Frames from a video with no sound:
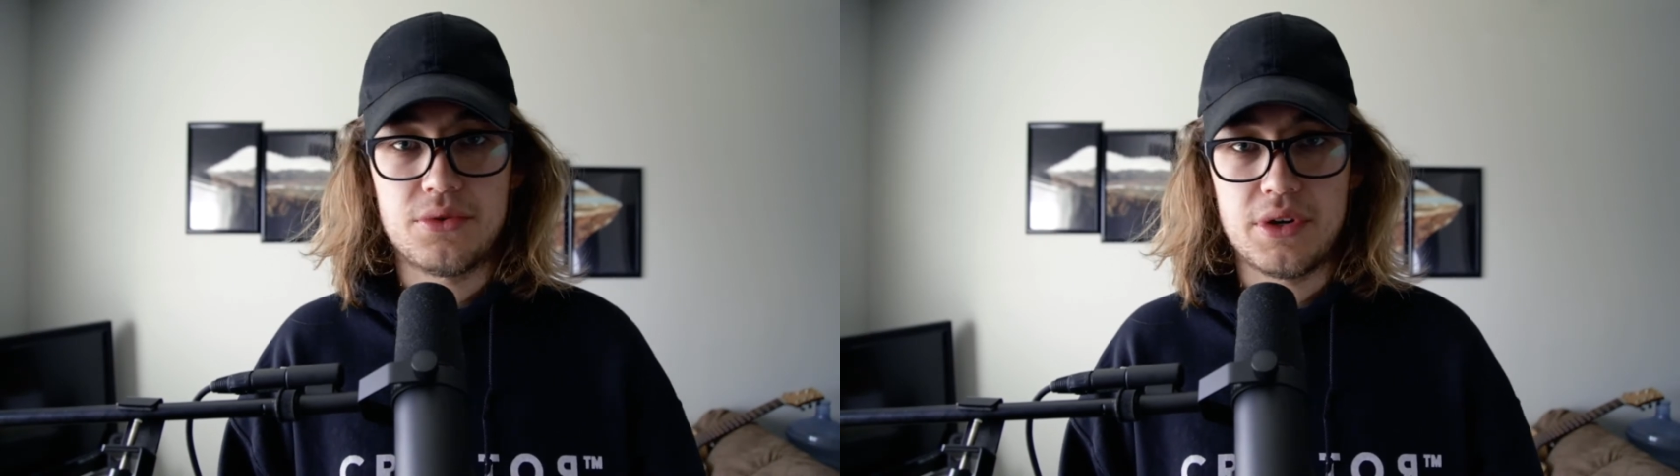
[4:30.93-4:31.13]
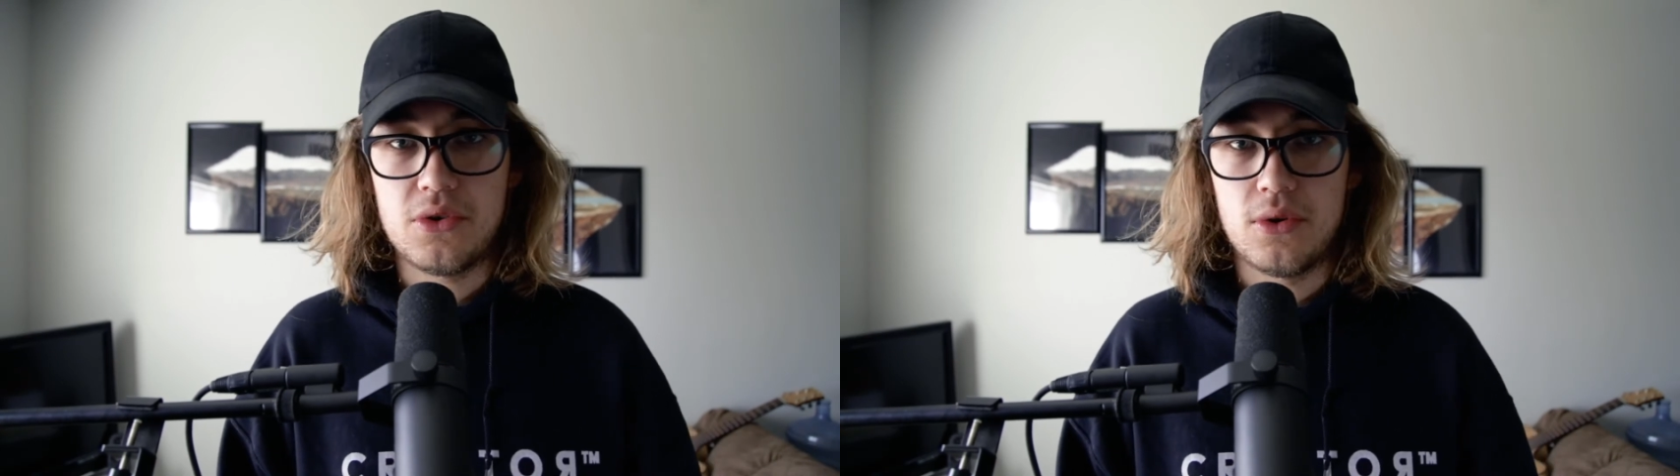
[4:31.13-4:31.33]

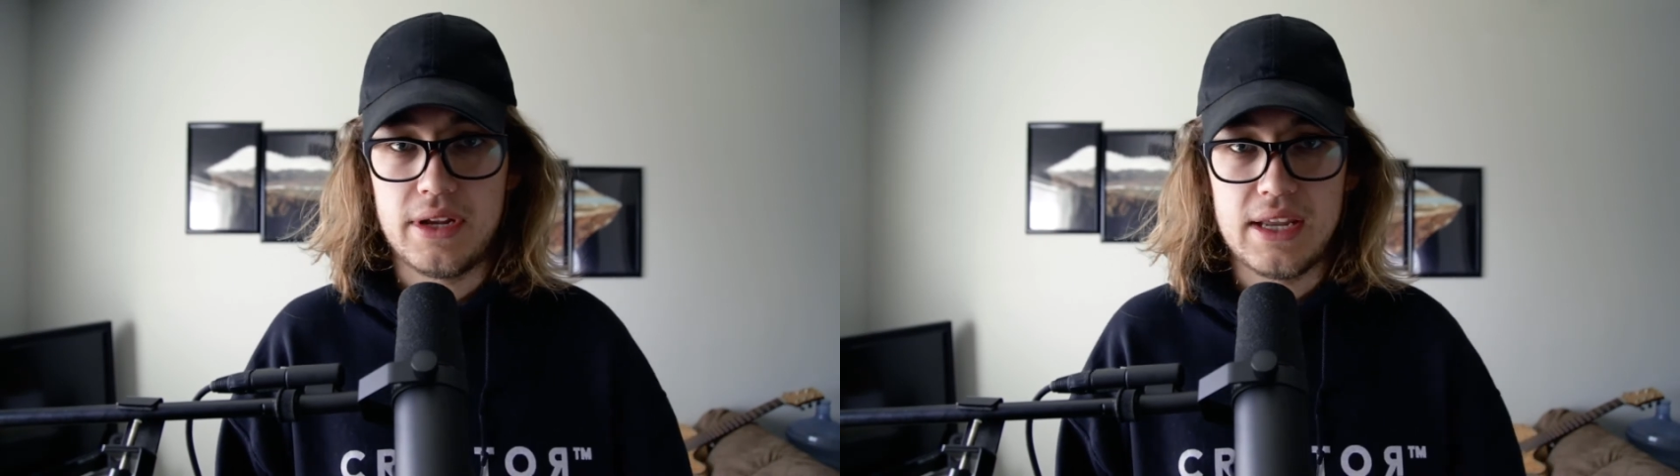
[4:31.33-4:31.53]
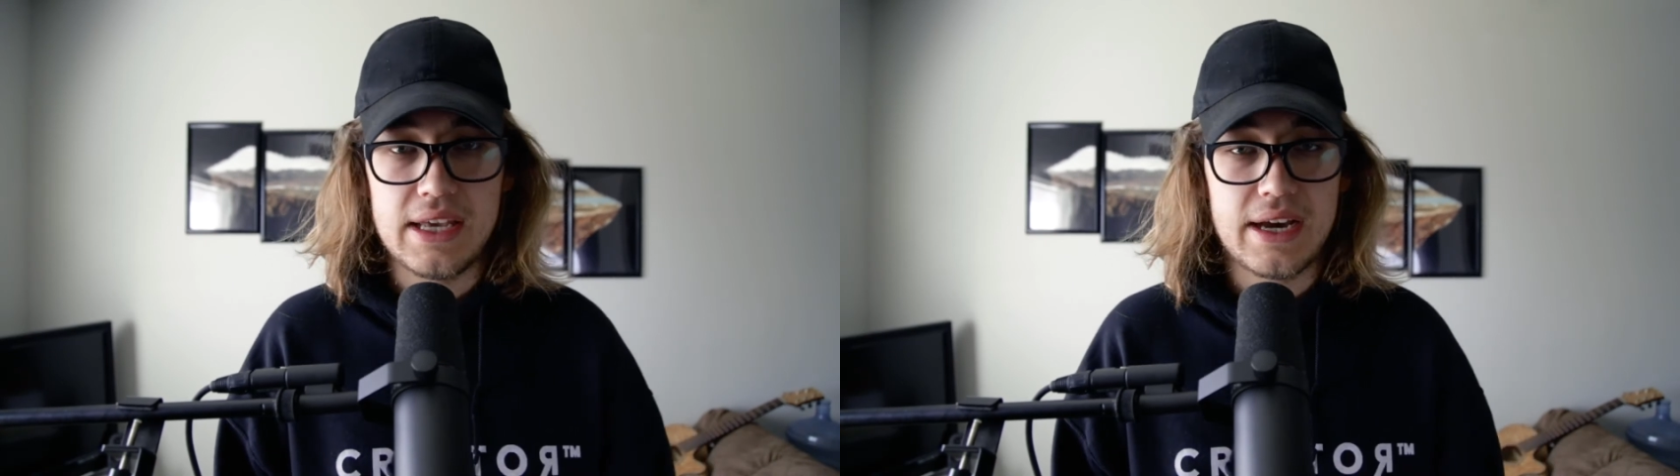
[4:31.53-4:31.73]
to
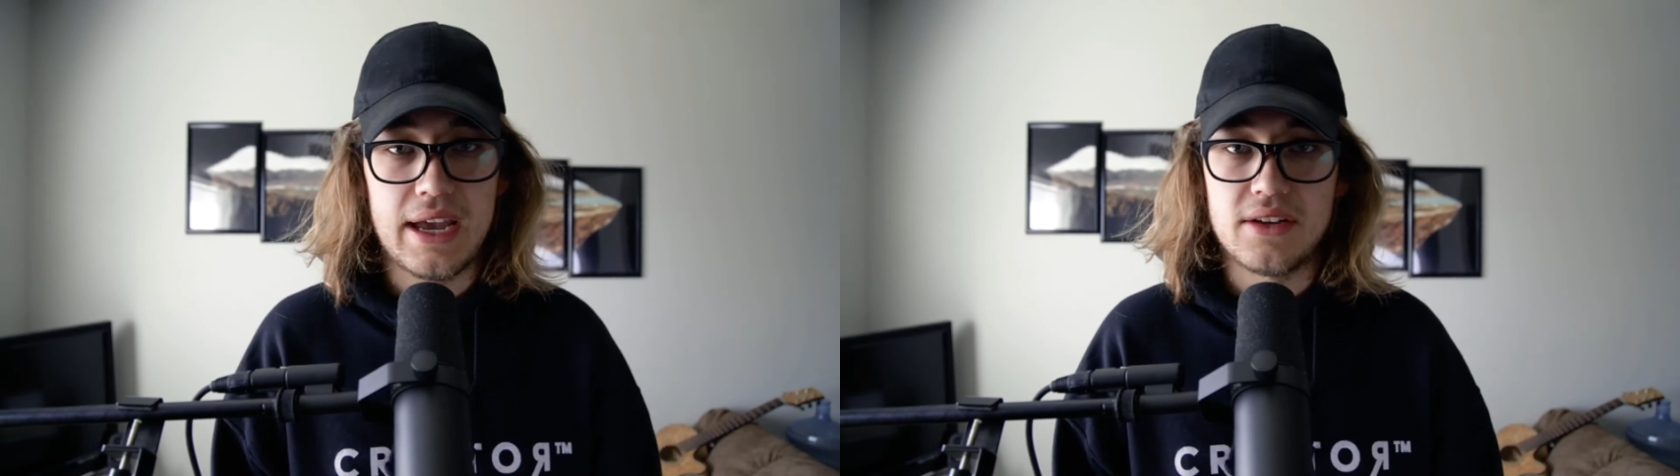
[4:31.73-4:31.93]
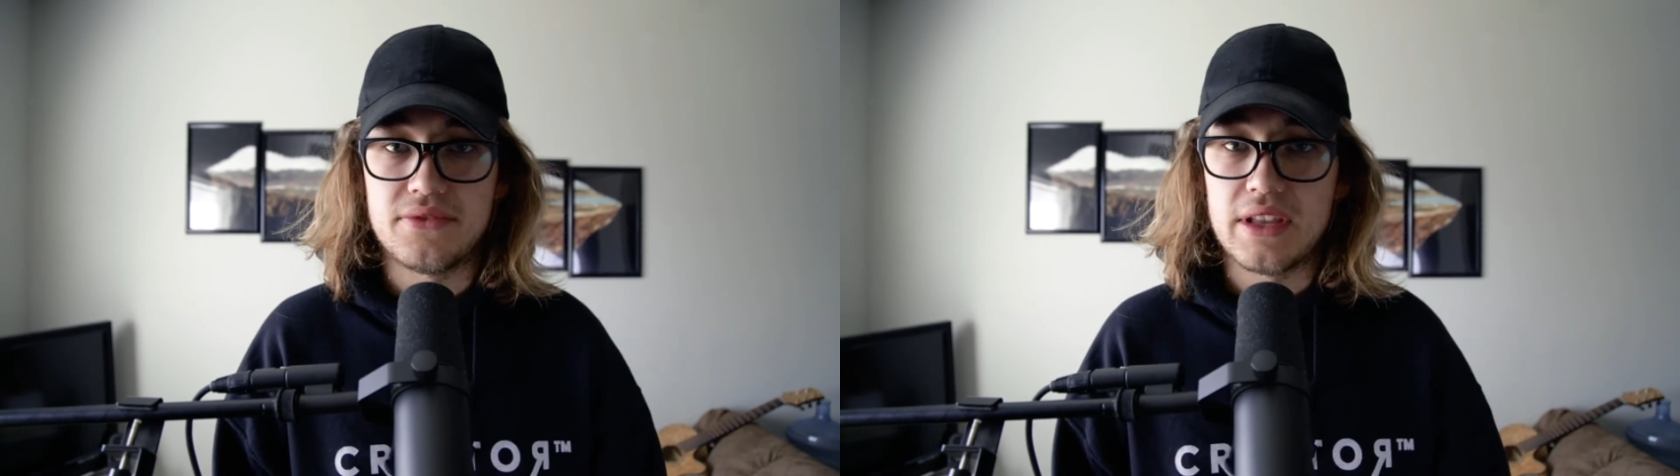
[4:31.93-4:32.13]
record any
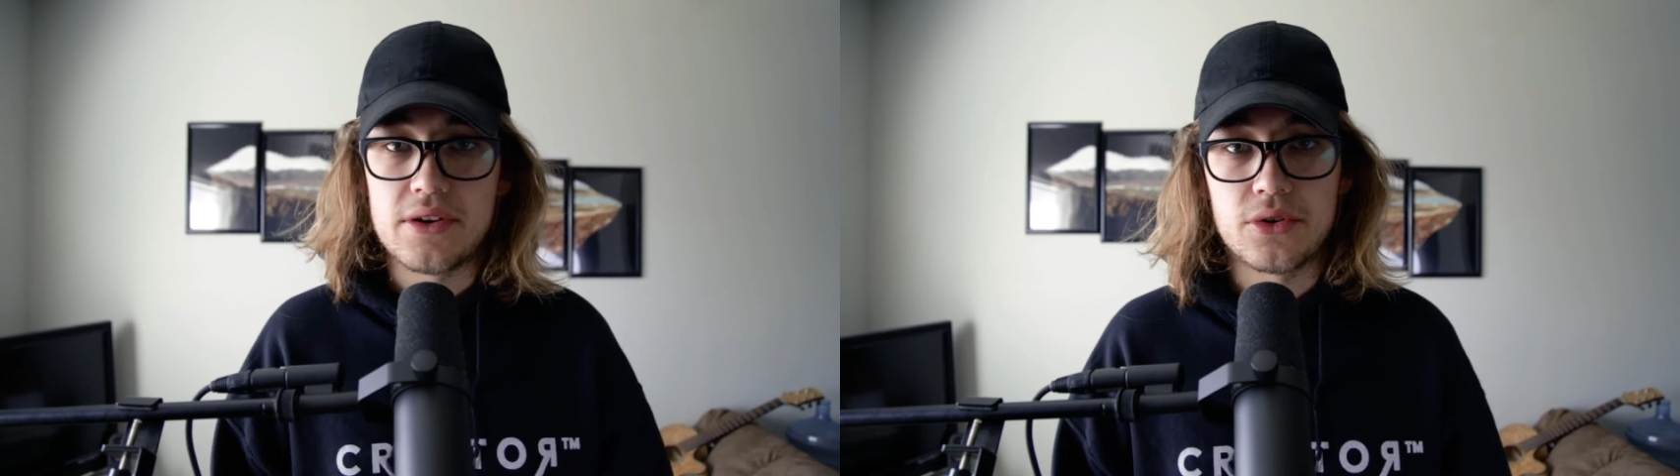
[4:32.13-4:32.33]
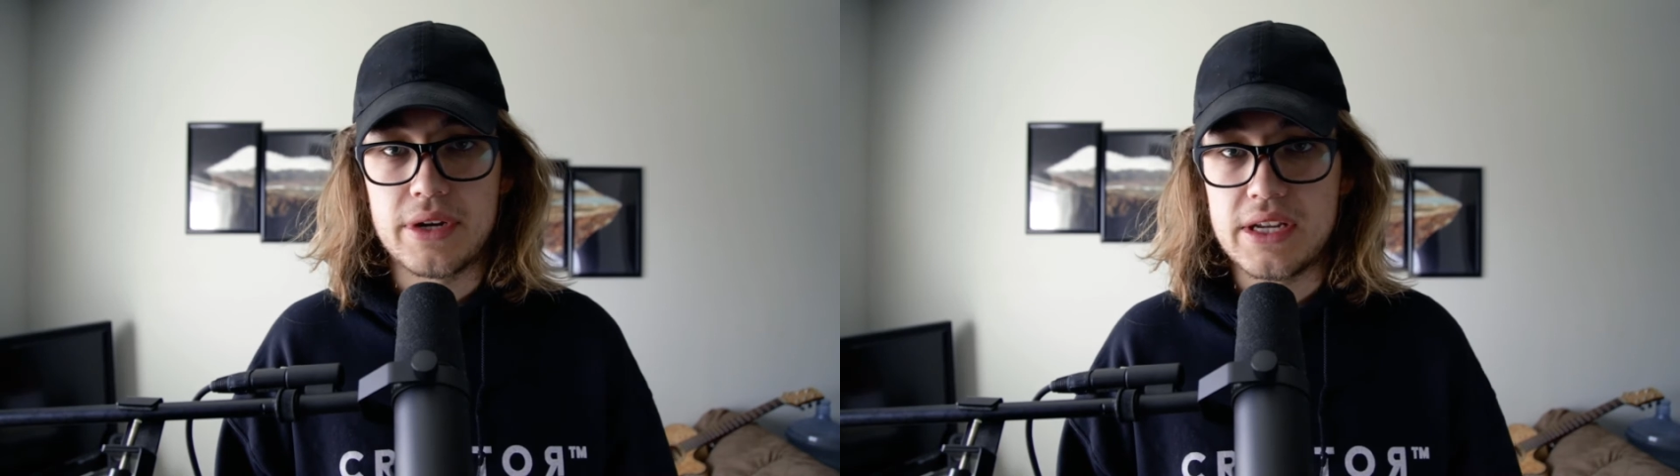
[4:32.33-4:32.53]
kind of
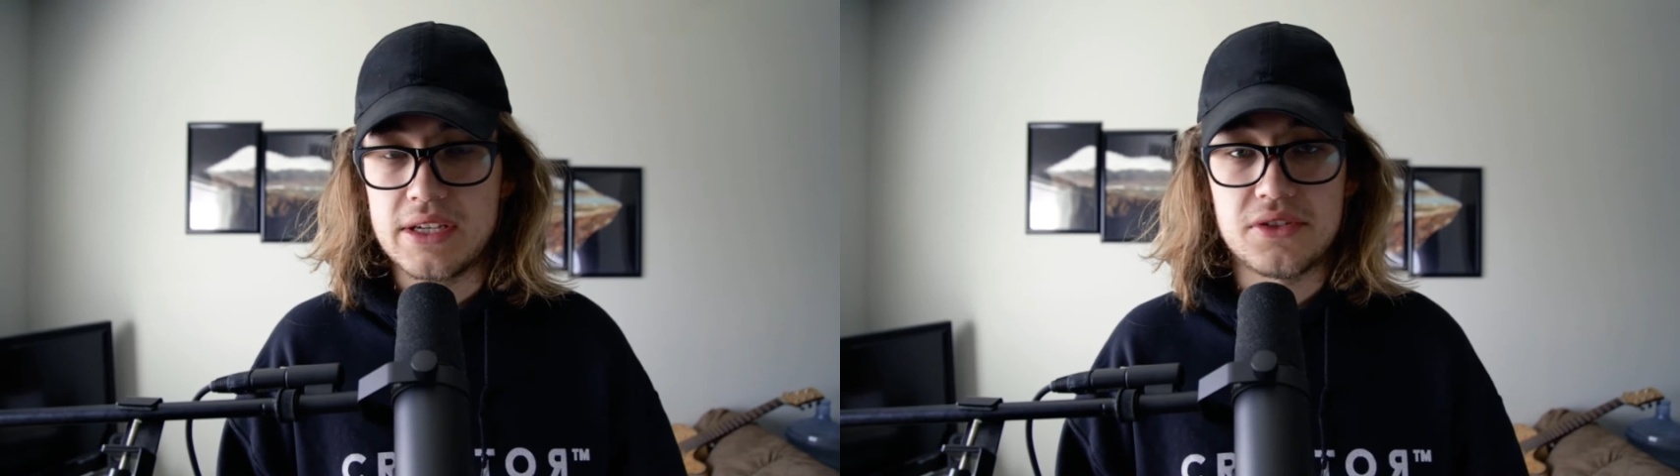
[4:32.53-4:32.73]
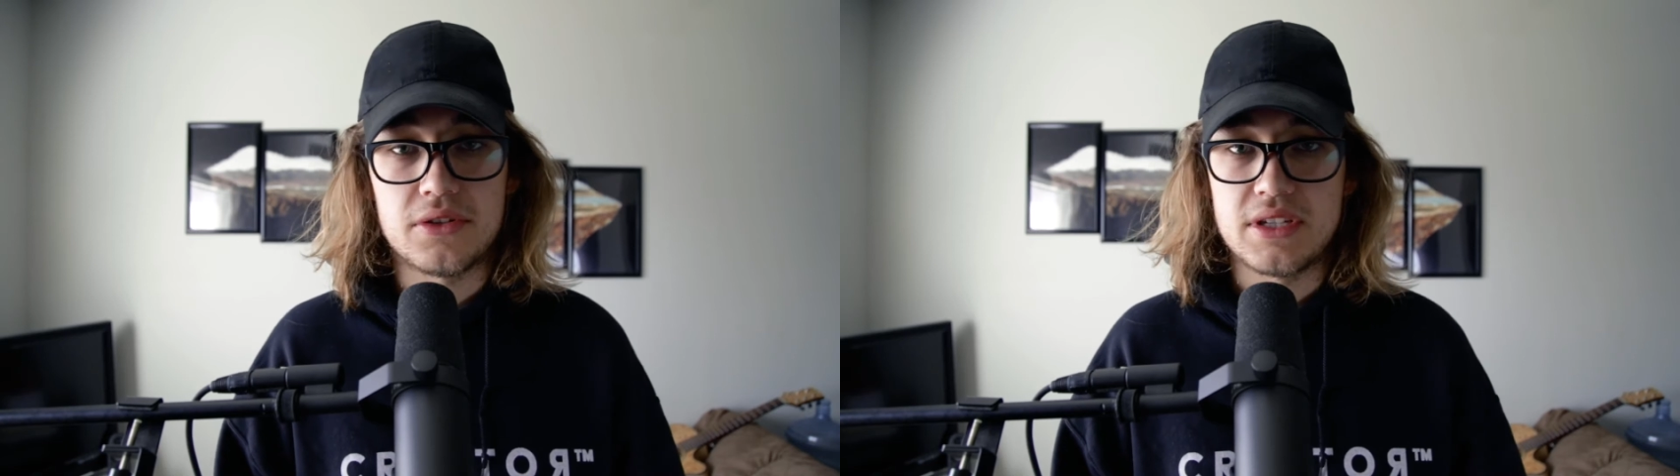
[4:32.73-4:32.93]
letter
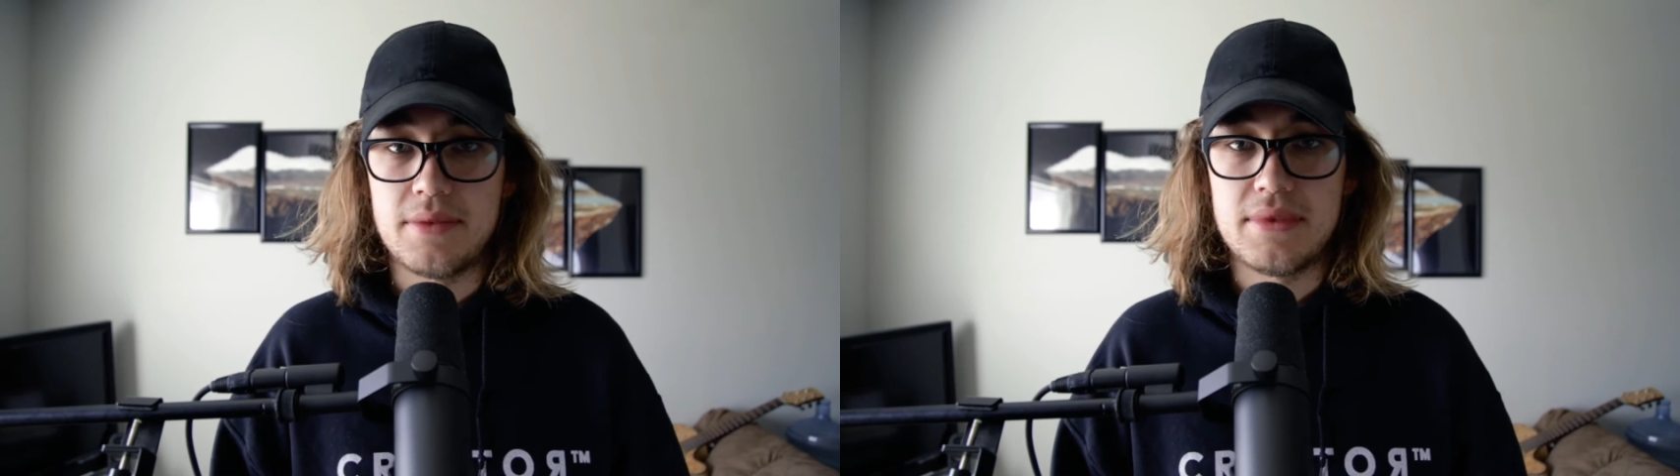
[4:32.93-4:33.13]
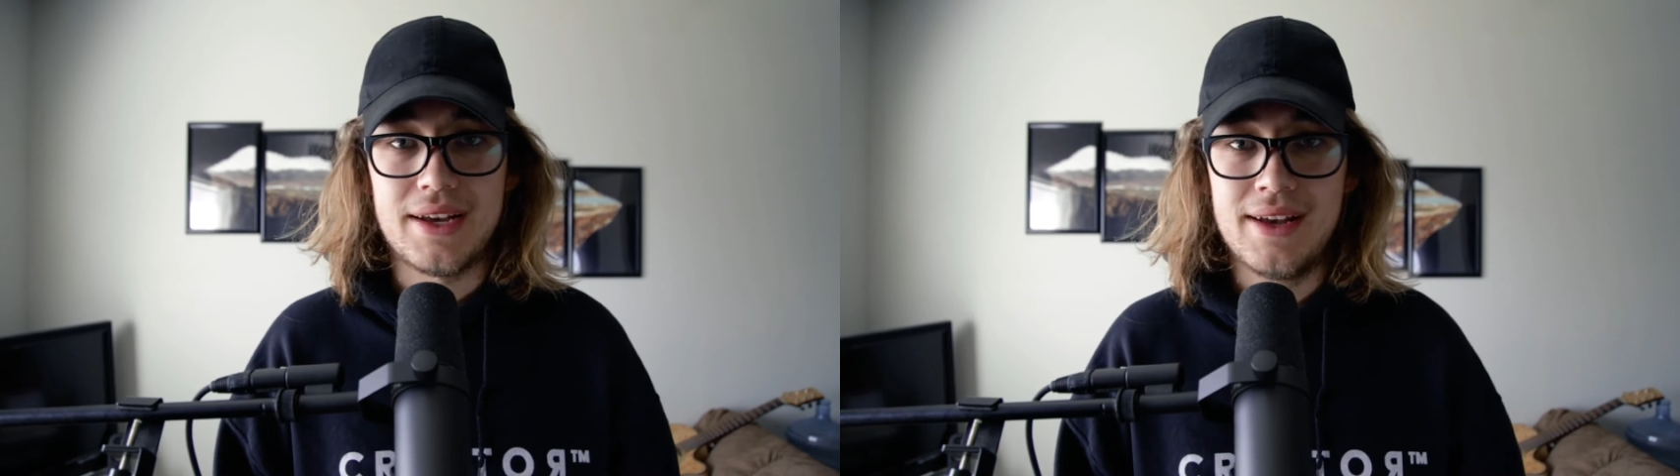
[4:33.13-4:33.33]
readings or
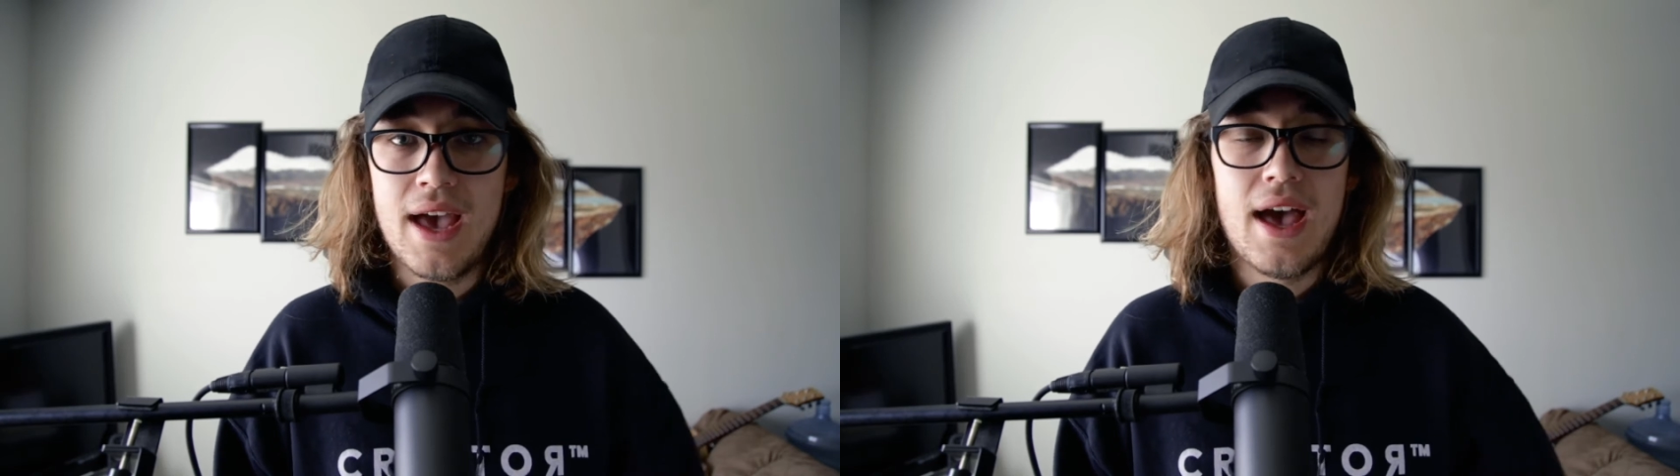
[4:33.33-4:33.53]
something.